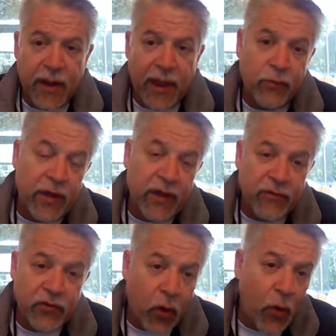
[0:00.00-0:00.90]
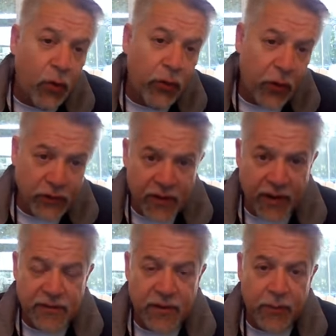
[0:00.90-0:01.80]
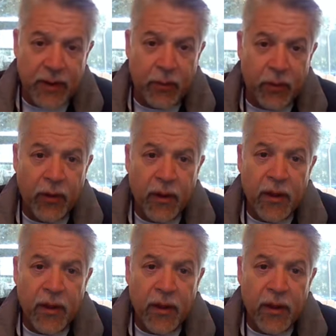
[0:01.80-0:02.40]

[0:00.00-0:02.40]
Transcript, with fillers: And we have told those things to people,